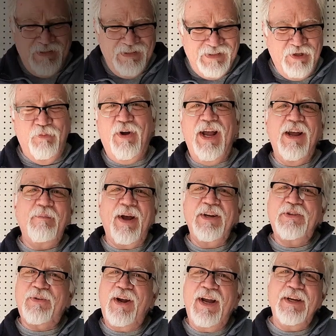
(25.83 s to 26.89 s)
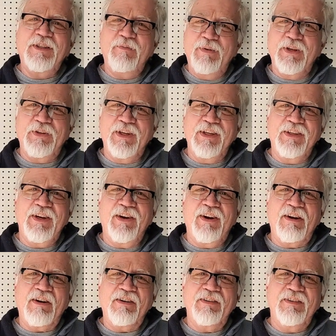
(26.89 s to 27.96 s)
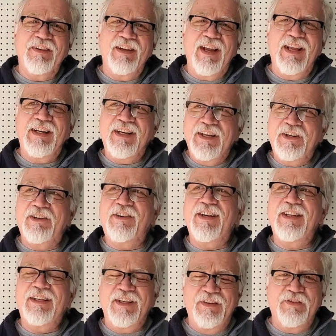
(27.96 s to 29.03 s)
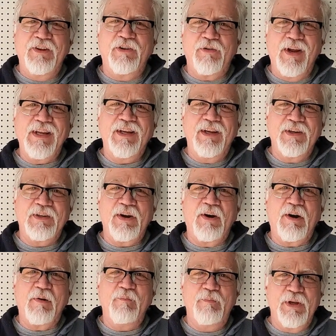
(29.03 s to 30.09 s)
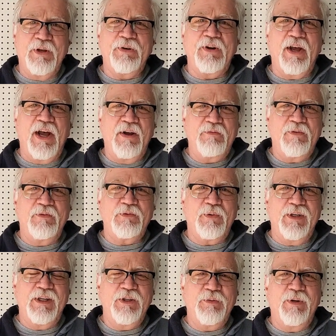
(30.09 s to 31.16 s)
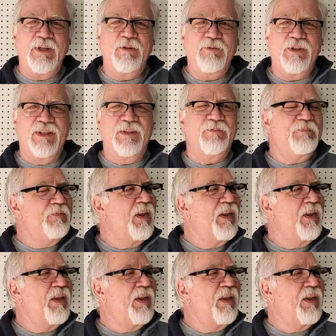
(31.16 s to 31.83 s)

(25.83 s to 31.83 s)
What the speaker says: So why am I trying to build a guitar and enter it in the Great Guitar Build-Off of 2021?